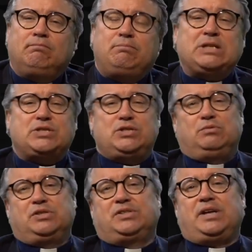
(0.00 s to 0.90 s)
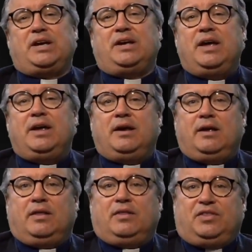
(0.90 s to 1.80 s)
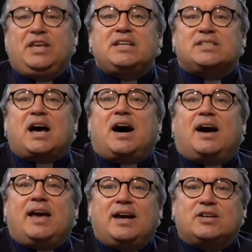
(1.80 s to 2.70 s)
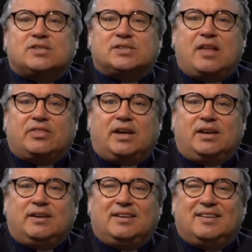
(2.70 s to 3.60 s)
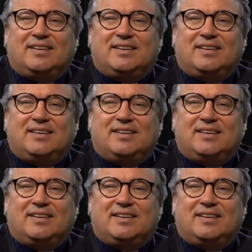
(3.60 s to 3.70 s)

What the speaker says: But, you will say, these are angels, aren't they?